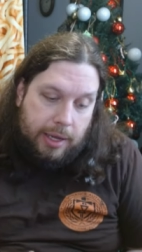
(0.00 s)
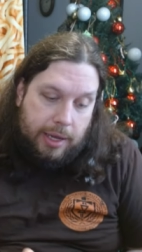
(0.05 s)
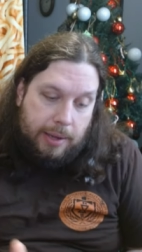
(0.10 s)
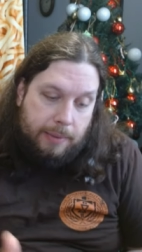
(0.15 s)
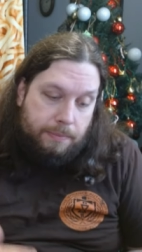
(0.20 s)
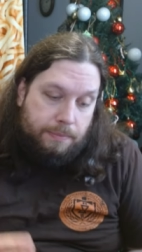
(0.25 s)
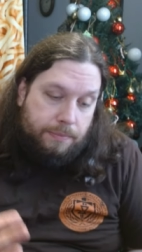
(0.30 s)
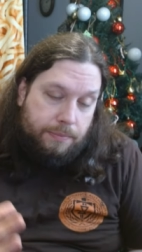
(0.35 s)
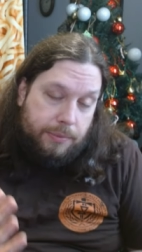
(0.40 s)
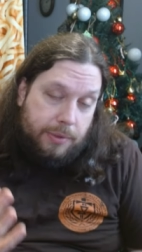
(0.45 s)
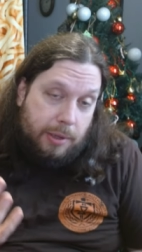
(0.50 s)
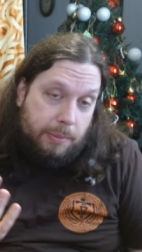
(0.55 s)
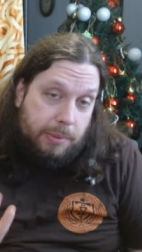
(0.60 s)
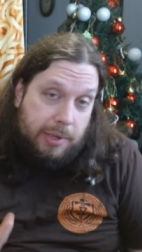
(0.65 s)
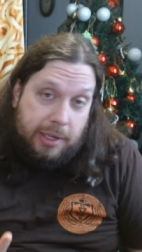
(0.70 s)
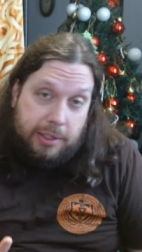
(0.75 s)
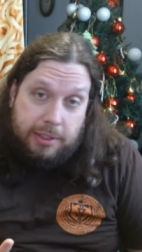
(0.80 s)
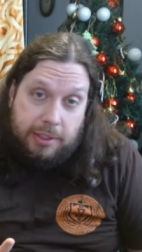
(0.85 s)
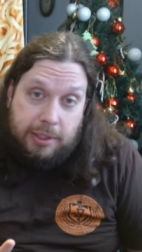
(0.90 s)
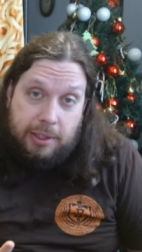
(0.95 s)
Um,
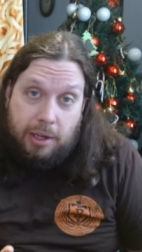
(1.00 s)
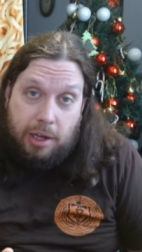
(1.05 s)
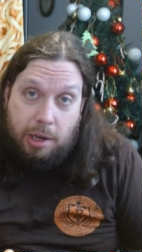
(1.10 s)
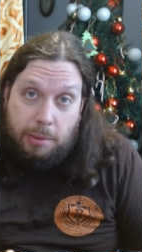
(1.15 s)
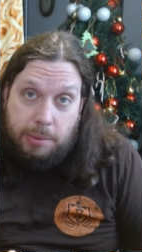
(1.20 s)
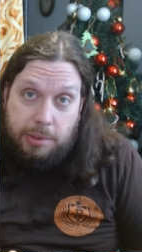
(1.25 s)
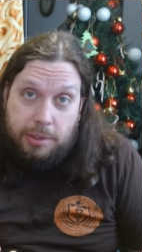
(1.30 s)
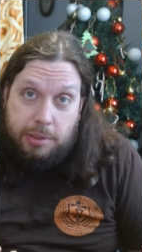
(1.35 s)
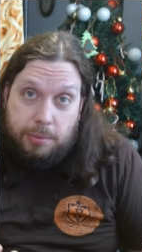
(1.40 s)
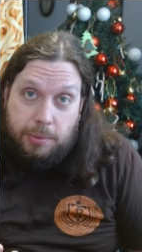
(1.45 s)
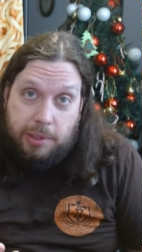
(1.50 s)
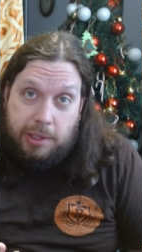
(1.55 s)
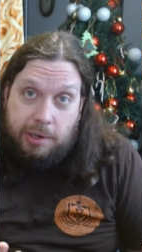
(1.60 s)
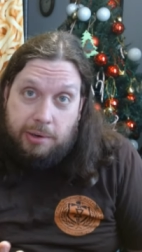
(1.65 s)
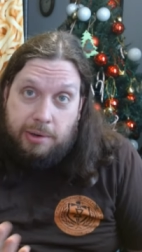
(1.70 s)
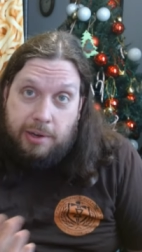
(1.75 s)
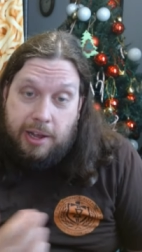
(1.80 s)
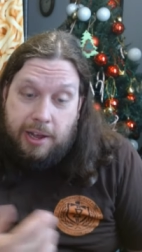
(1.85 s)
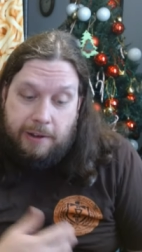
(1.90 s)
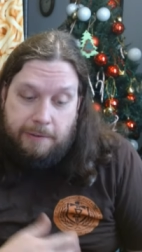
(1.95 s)
I'm guessing the hummus is what
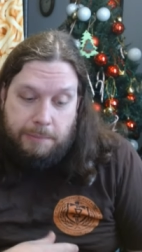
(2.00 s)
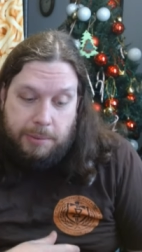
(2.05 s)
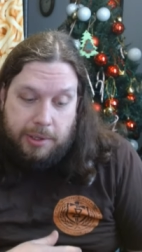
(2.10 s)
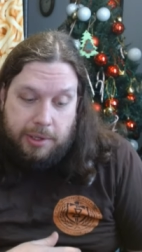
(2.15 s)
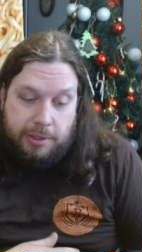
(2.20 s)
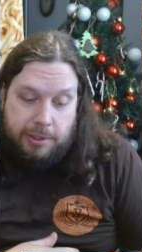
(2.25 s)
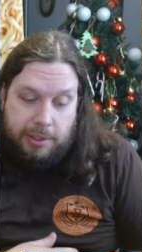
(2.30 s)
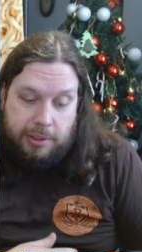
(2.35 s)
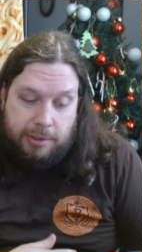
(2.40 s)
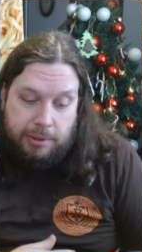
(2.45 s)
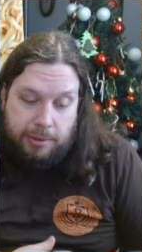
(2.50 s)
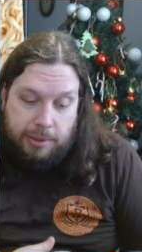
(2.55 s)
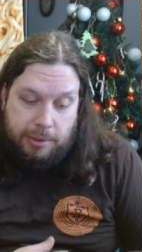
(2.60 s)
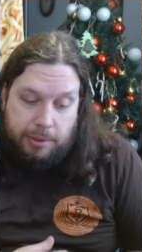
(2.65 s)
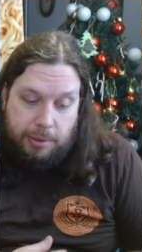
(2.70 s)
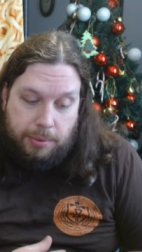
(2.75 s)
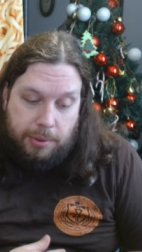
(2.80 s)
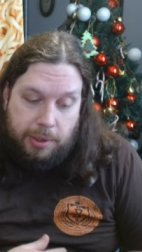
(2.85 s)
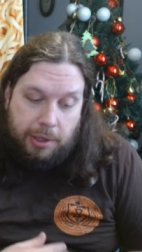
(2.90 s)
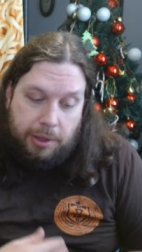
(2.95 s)
they don't have because that's the
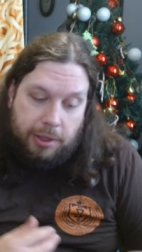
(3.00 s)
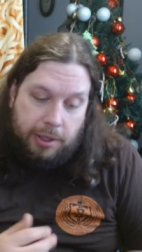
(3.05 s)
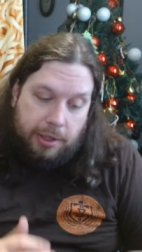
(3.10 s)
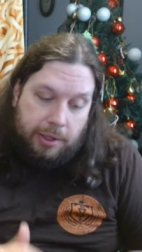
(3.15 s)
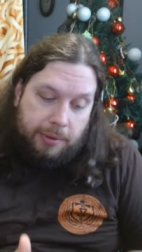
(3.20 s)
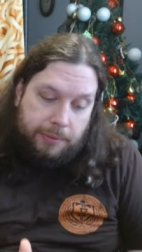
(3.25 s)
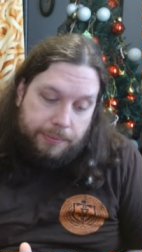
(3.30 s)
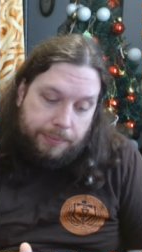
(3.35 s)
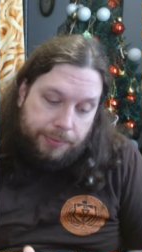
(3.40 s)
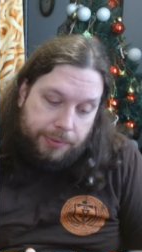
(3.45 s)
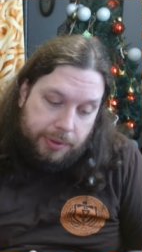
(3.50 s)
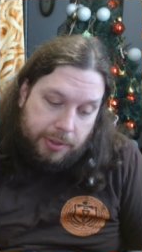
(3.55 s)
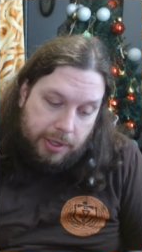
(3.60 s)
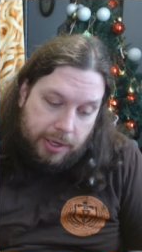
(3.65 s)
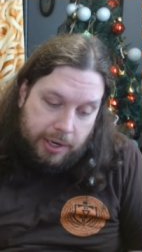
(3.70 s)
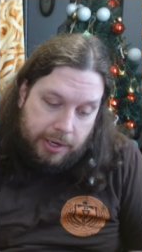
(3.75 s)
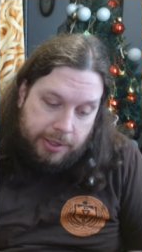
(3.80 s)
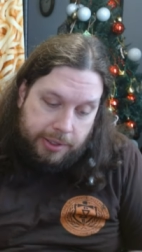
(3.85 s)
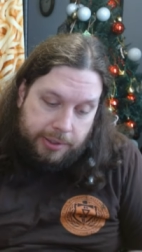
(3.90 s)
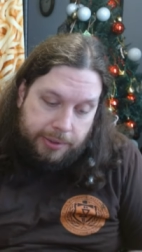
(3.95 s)
only unique thing
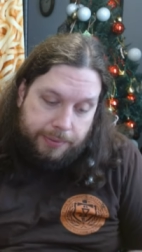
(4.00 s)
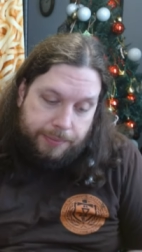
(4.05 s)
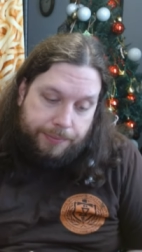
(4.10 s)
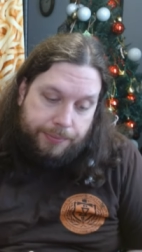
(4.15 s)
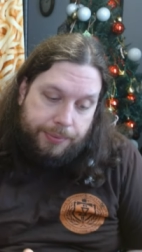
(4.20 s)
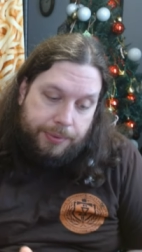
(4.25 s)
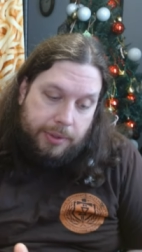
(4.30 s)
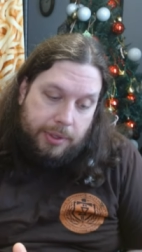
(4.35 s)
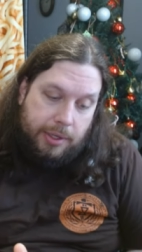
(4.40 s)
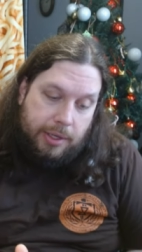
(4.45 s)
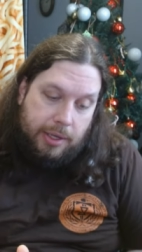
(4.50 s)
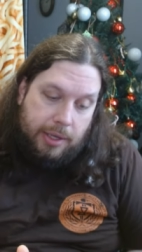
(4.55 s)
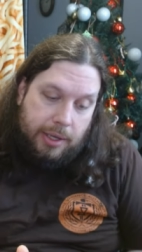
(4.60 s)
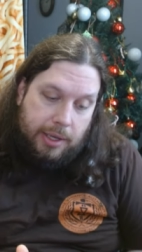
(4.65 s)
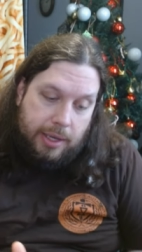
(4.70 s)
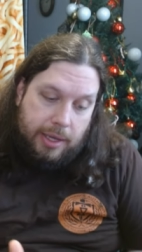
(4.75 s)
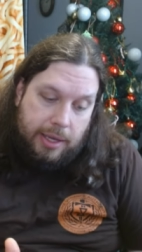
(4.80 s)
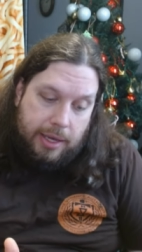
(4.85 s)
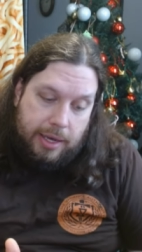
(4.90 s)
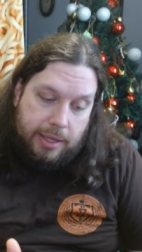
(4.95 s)
on here.
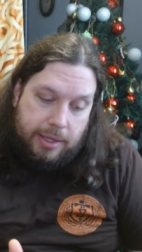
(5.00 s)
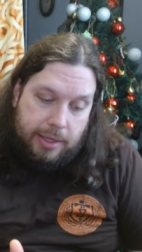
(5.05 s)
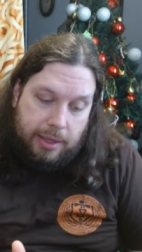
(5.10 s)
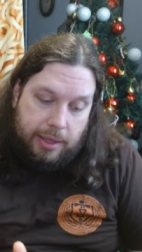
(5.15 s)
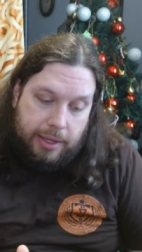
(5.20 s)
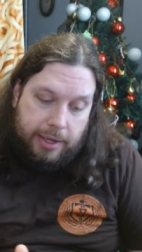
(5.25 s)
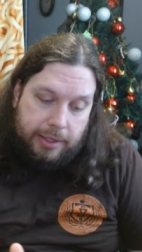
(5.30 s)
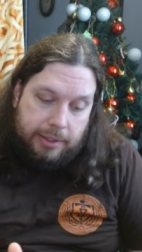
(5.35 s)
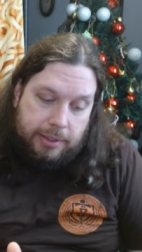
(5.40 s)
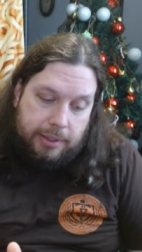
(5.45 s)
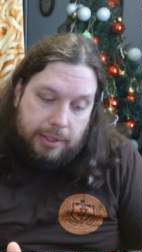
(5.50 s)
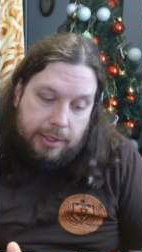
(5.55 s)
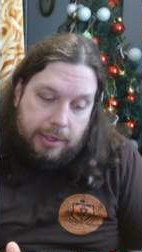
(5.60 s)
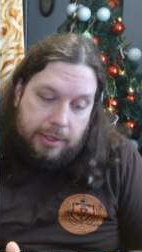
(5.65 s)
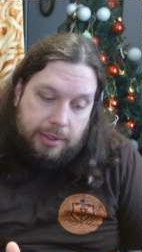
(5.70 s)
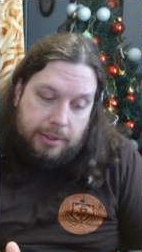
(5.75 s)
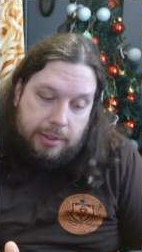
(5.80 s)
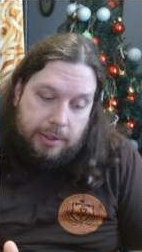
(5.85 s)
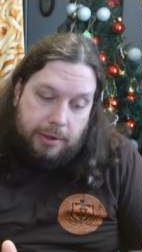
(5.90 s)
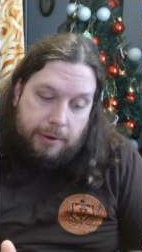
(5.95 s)
And then the last
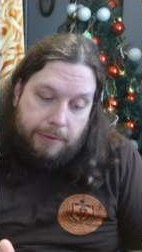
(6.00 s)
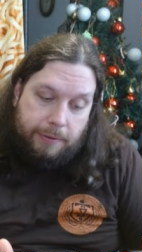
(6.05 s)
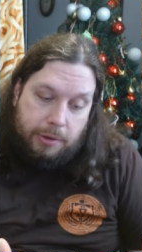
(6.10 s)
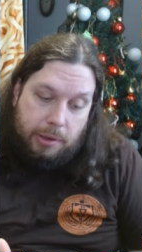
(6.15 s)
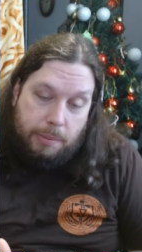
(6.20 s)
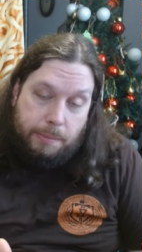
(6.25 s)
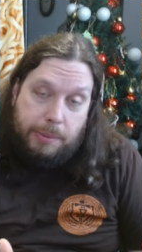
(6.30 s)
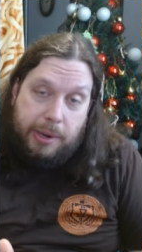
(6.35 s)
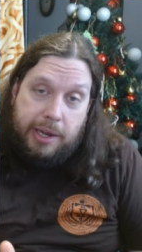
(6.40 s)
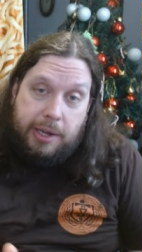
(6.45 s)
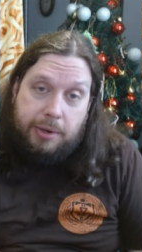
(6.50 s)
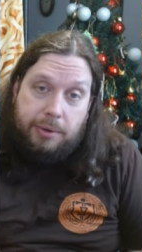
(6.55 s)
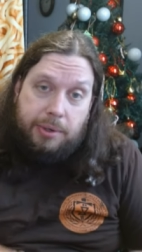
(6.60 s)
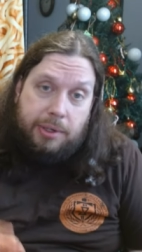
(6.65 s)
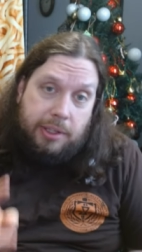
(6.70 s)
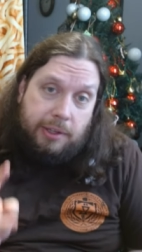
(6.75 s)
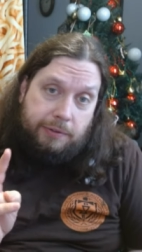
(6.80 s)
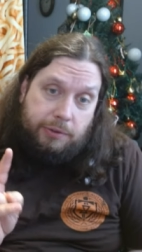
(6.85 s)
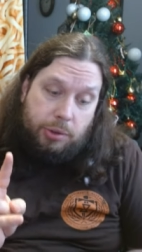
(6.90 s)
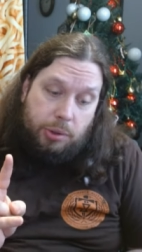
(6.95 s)
things are from the
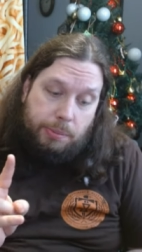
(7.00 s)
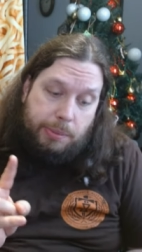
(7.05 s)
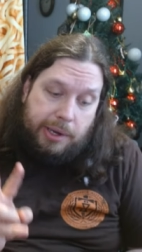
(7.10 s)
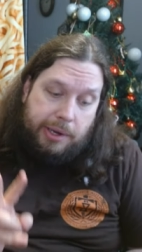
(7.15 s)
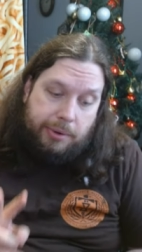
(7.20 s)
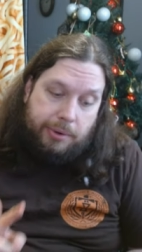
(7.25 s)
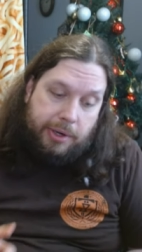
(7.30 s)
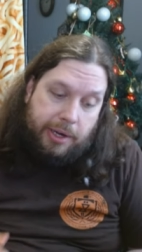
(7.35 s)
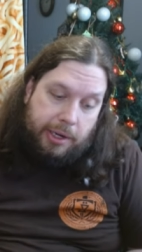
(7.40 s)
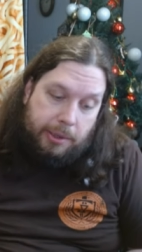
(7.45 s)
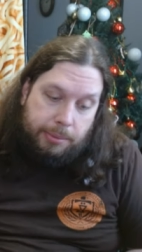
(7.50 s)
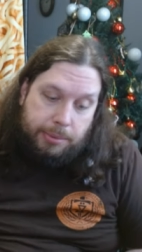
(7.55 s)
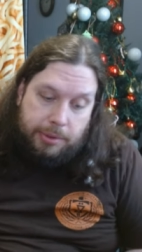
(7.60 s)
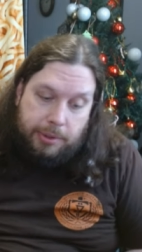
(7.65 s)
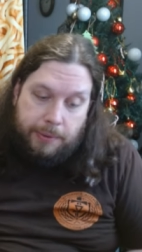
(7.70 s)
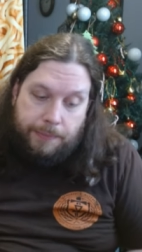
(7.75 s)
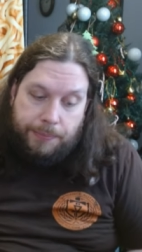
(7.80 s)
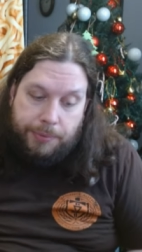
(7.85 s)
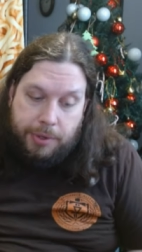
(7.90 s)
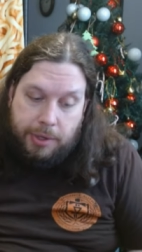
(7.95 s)
bakery. They have two bakery
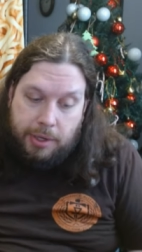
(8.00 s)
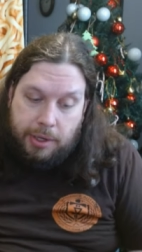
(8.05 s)
items.